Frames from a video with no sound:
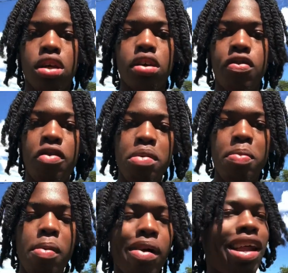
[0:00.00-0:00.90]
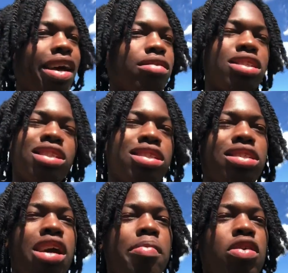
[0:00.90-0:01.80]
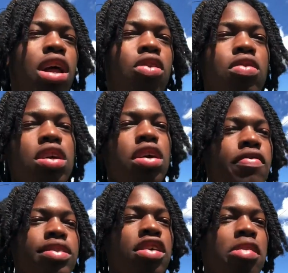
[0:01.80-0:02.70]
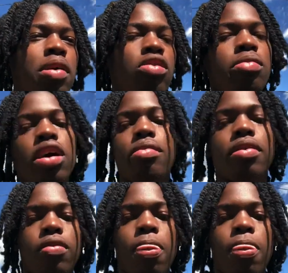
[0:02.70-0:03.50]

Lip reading: You feel me, bro? But like, just the same, bro, you're not going to hell for talking about nobody, bro.